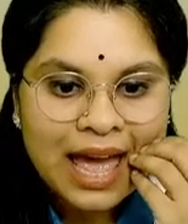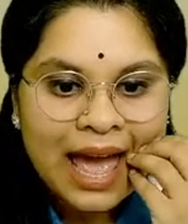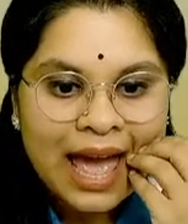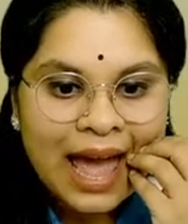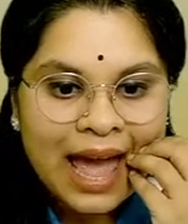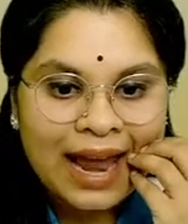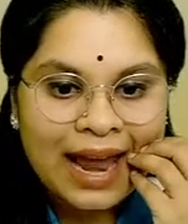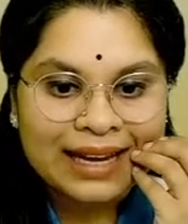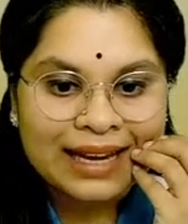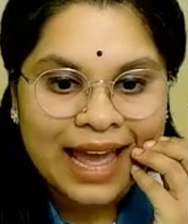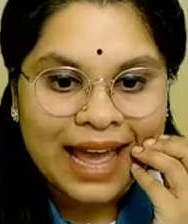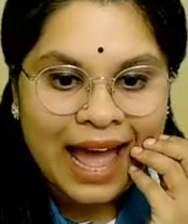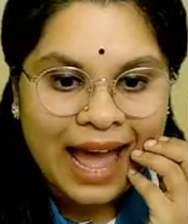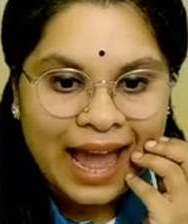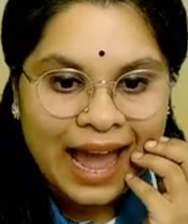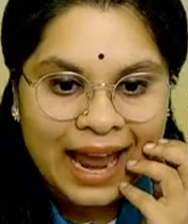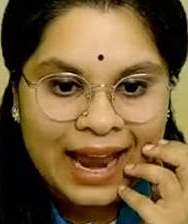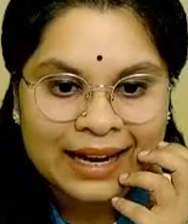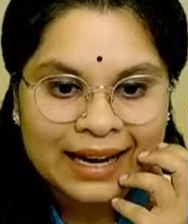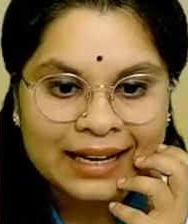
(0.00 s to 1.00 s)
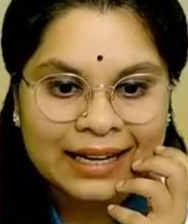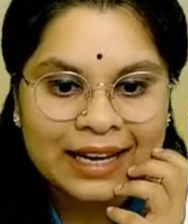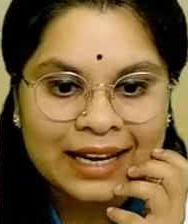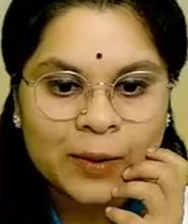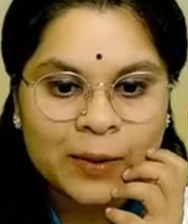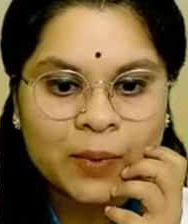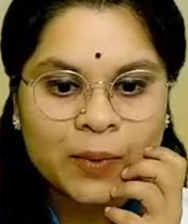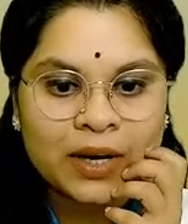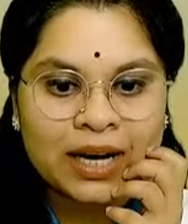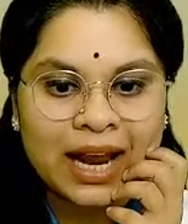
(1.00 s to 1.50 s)
And hand
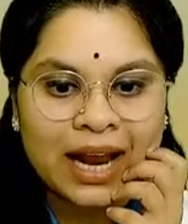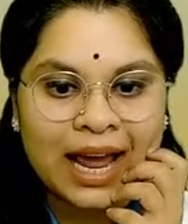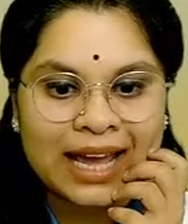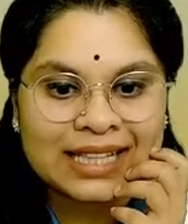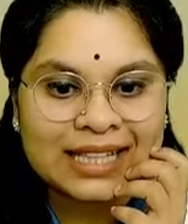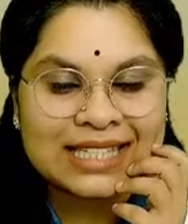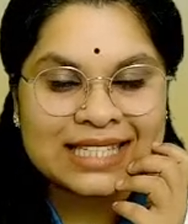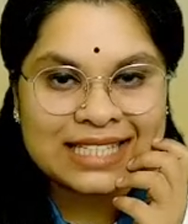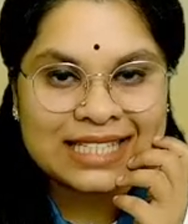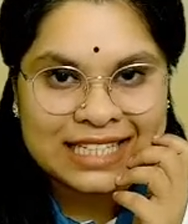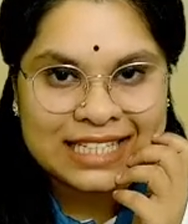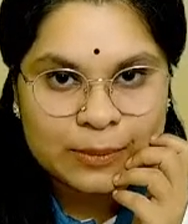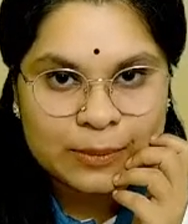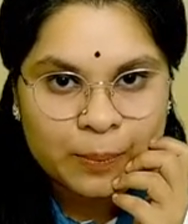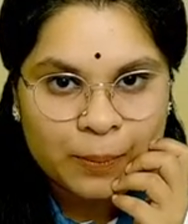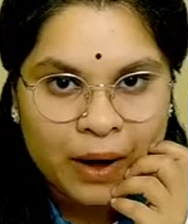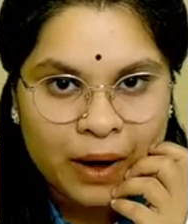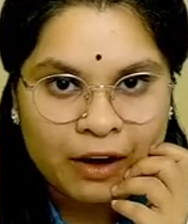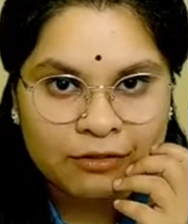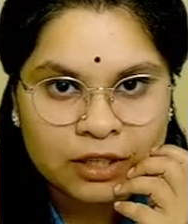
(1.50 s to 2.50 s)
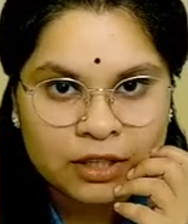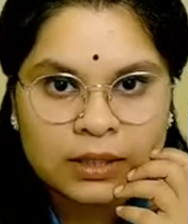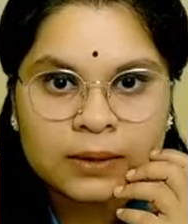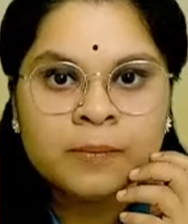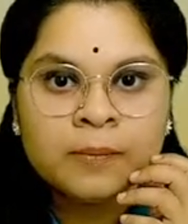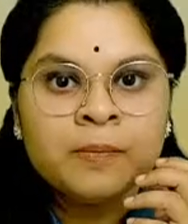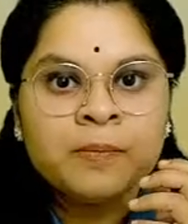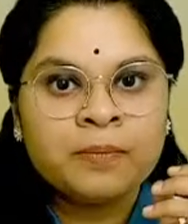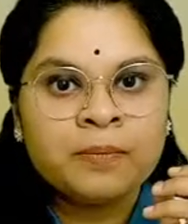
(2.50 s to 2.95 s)
labor and steam power.